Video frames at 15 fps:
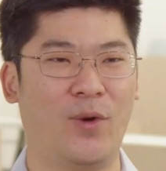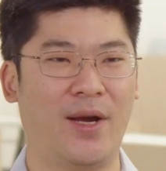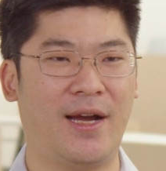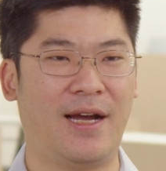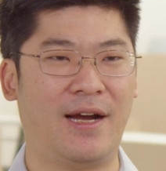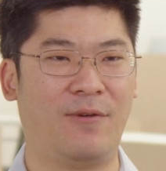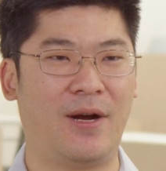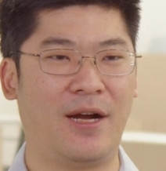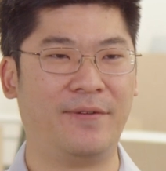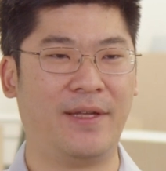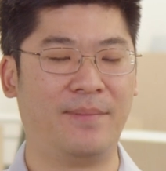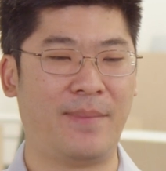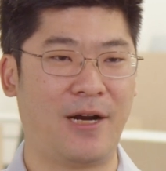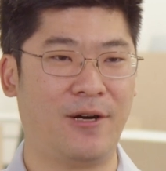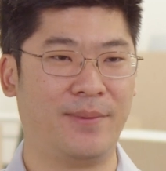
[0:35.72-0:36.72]
When I arrived
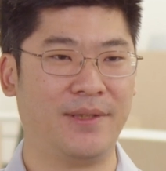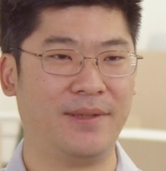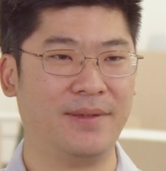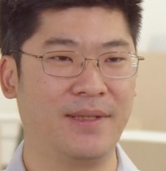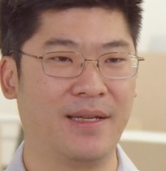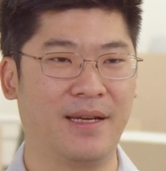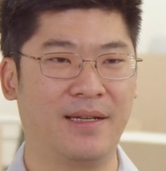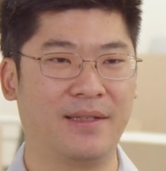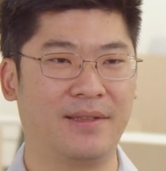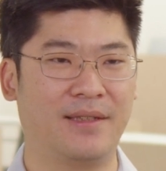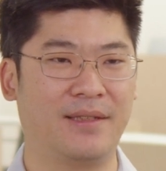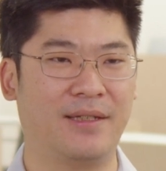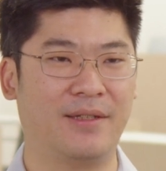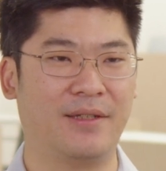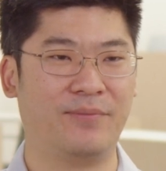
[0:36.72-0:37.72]
in Melbourne,
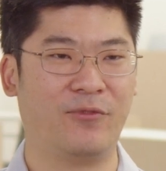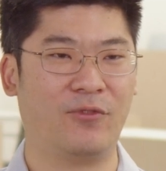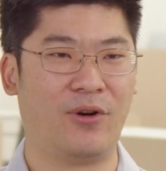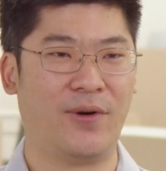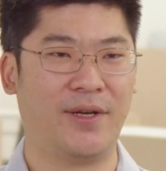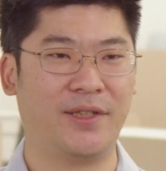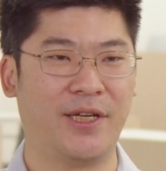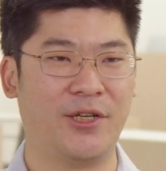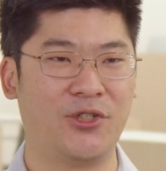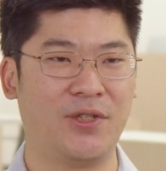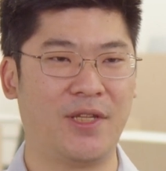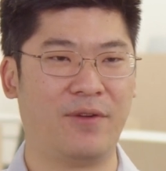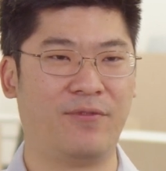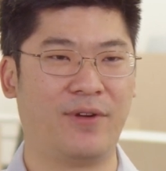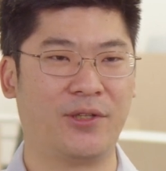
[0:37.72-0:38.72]
the
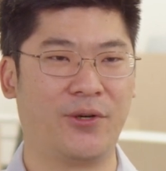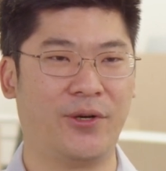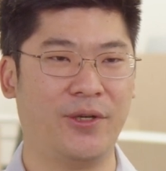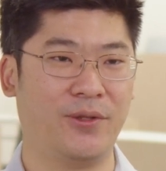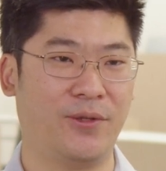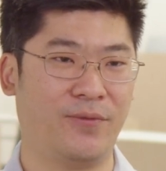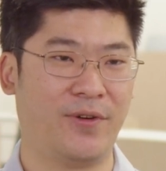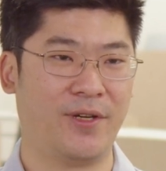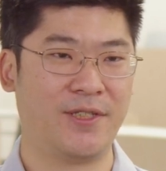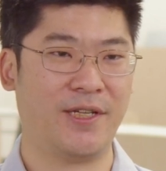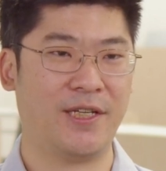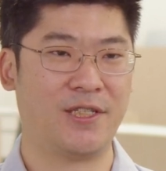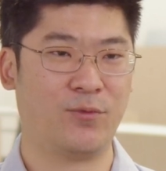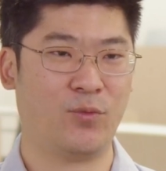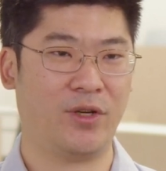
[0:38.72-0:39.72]
orientation in Victoria
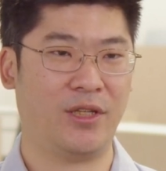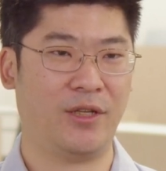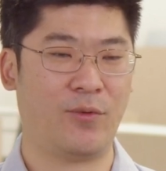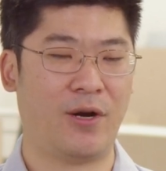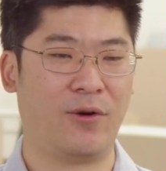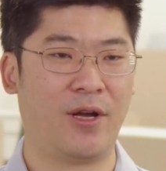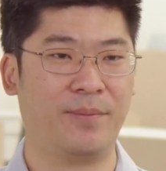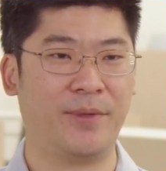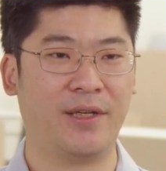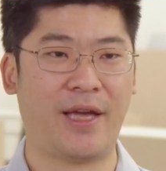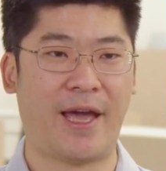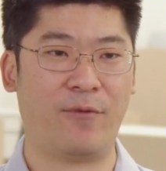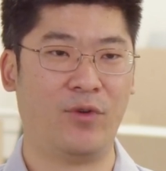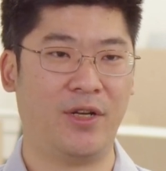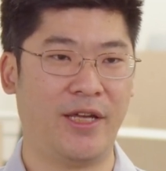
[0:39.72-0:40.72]
University is really welcoming
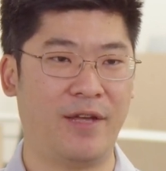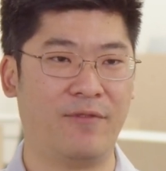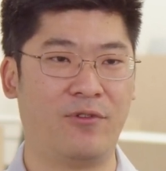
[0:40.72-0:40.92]
and really